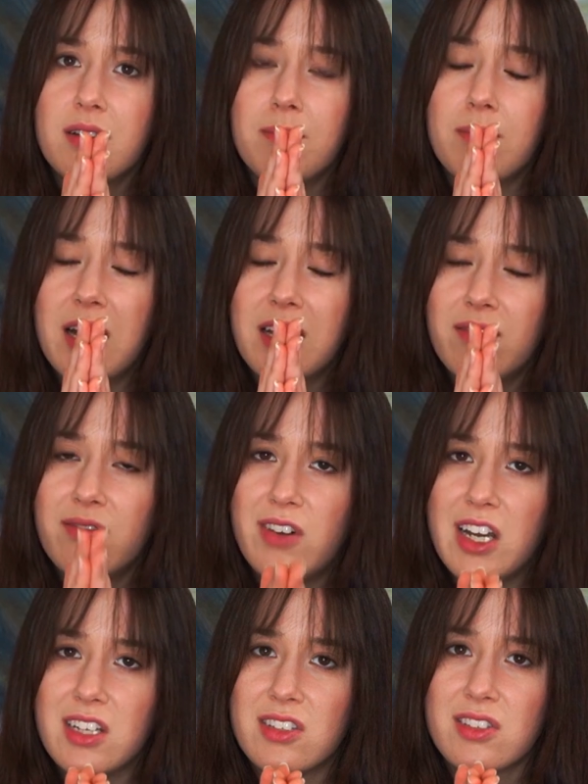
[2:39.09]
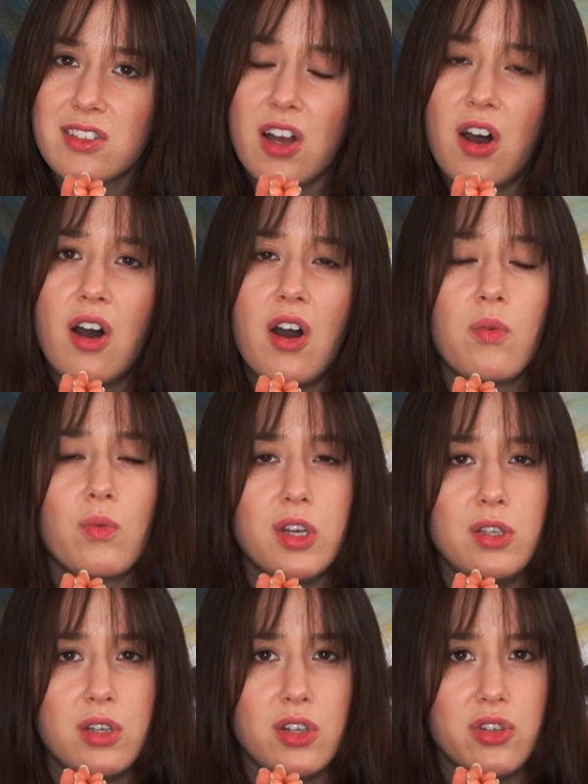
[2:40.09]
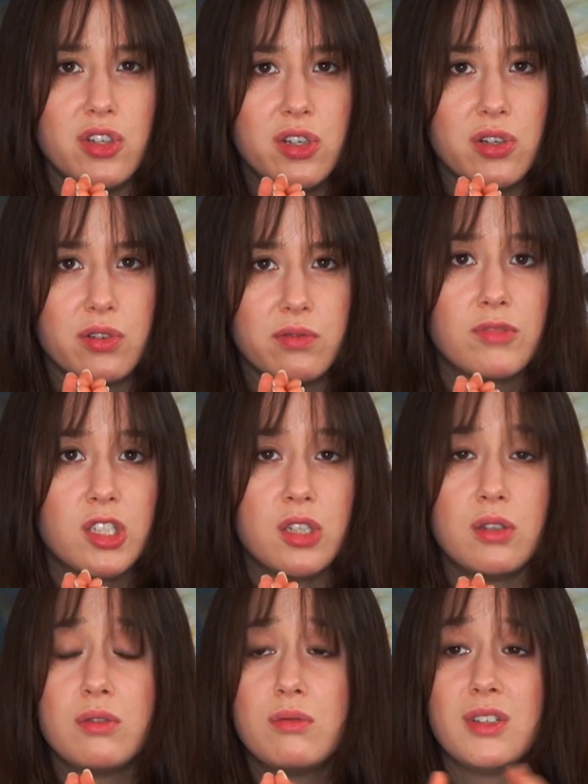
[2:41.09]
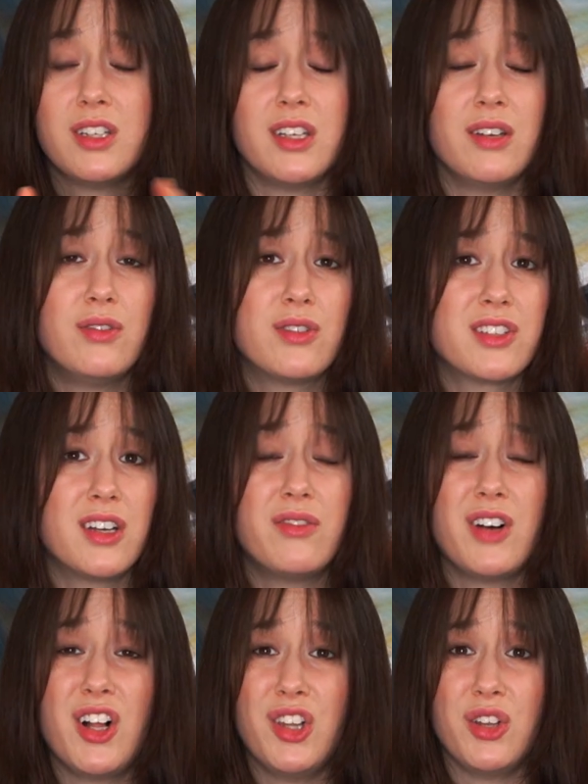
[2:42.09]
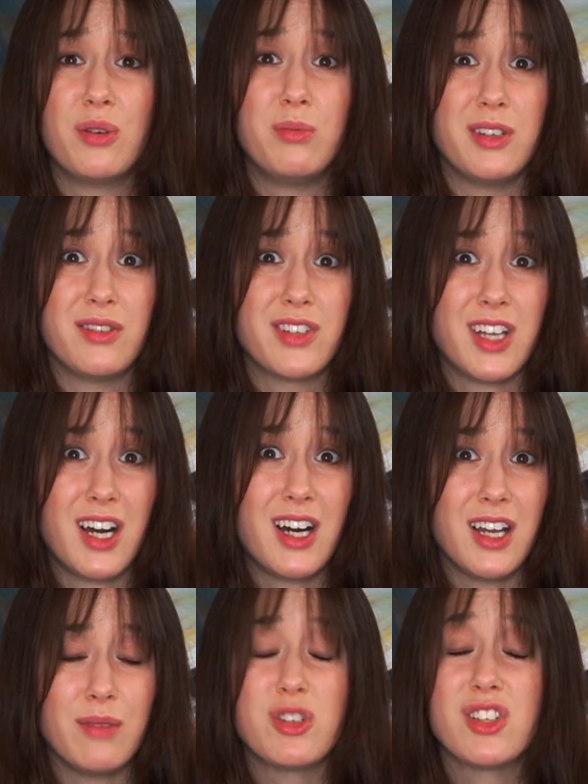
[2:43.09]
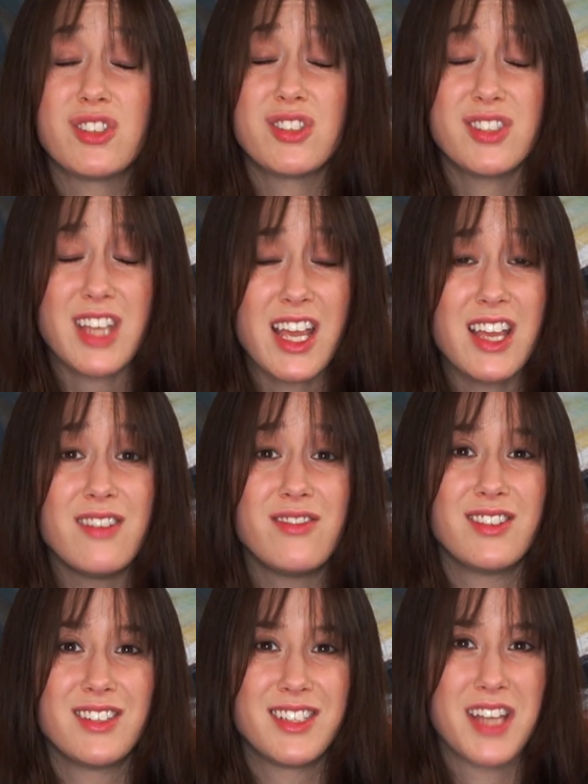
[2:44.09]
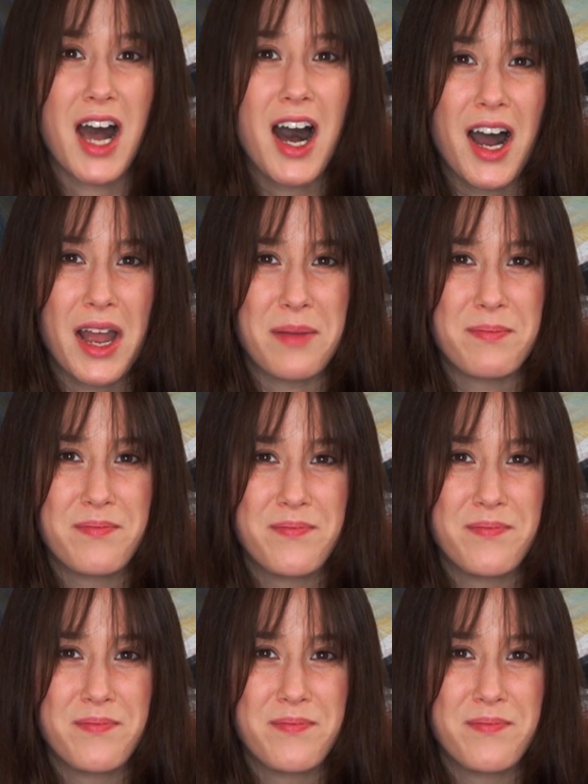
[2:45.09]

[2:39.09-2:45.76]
my advice on what you can do to give yourself a little bit of time, to save time.